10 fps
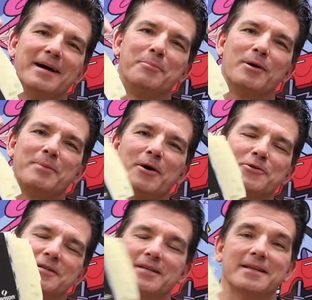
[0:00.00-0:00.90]
put
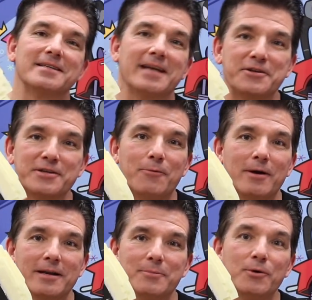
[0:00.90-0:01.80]
Post-its on the sketches I
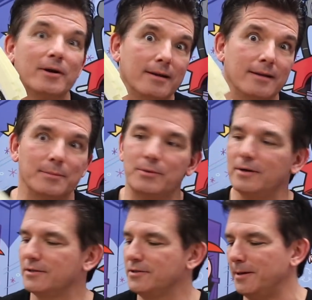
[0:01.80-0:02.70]
wanted to put in the
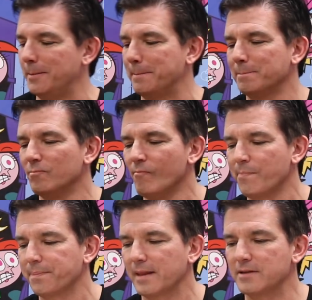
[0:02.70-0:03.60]
book. So
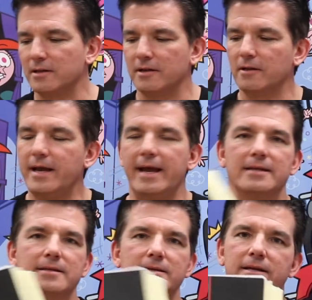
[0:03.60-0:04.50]
it's a little
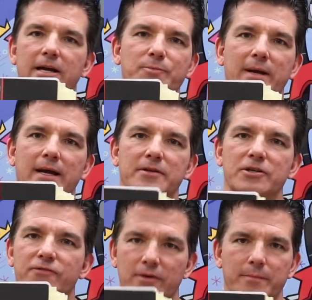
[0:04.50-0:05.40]
Canson sketch pad. This
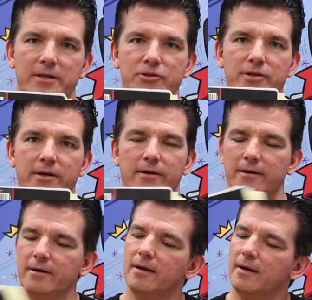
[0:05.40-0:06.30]
is from this
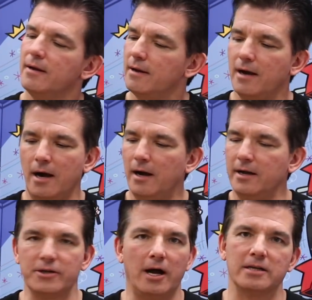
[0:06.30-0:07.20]
year.
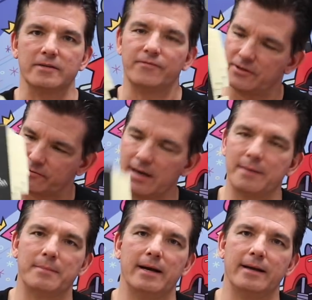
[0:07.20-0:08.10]
It's awesome. Fits right
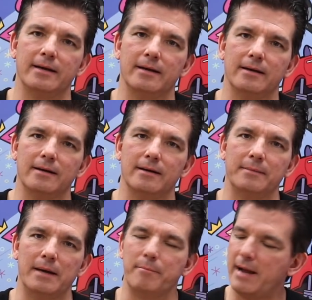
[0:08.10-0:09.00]
in
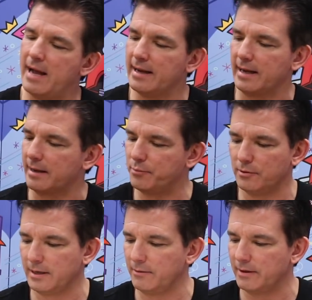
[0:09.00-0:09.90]
my bag. I can
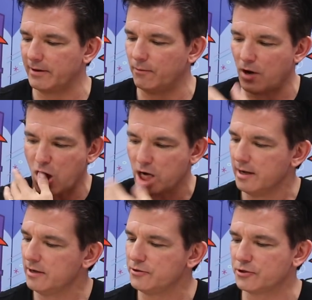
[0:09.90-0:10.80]
pull it out whenever I want.
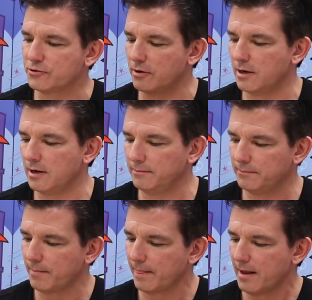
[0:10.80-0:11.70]
Just draw.
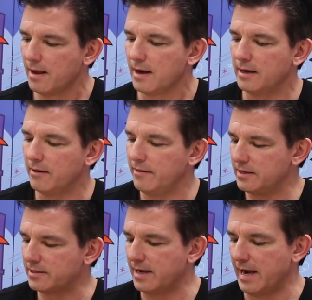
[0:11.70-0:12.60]
Now
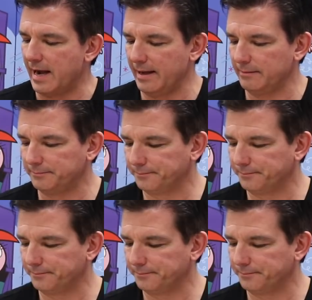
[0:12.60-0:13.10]
this guy,